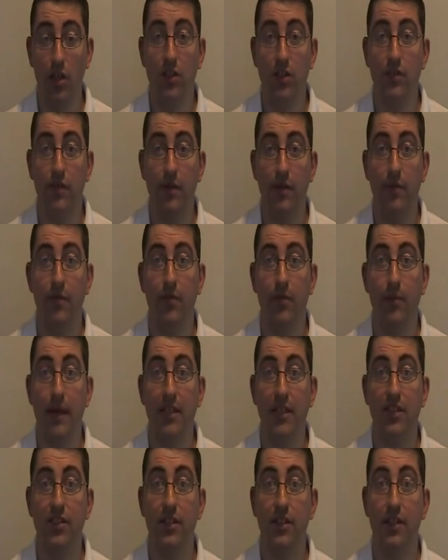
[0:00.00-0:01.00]
useful
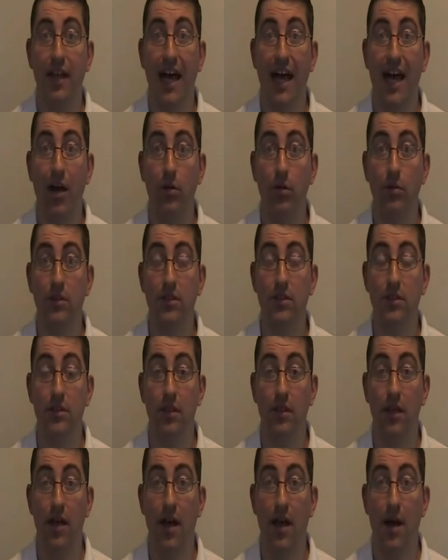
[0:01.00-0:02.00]
information that helps
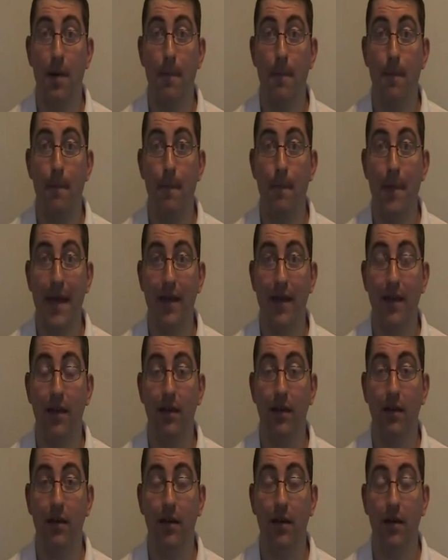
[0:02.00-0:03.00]

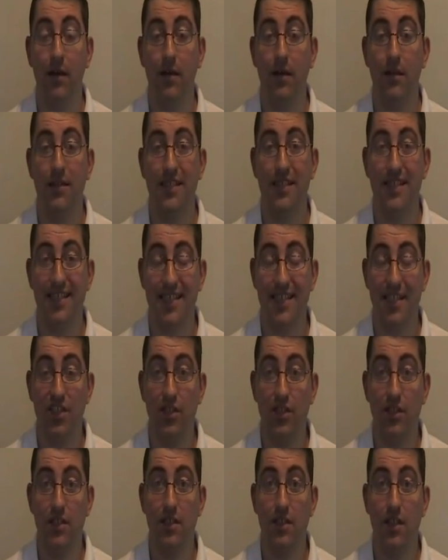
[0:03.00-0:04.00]
make
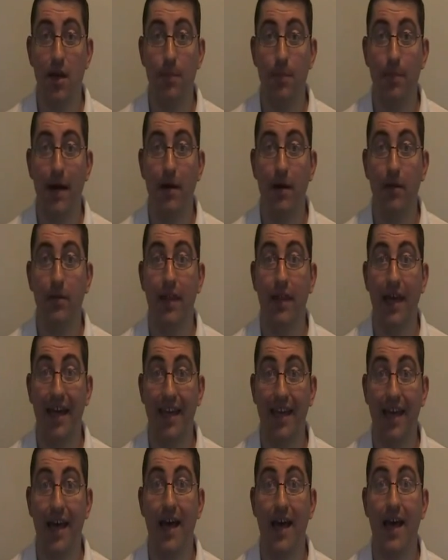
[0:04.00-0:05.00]
decisions about
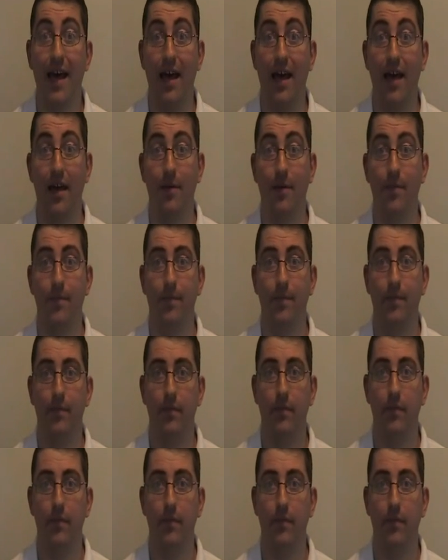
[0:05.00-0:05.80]
their care.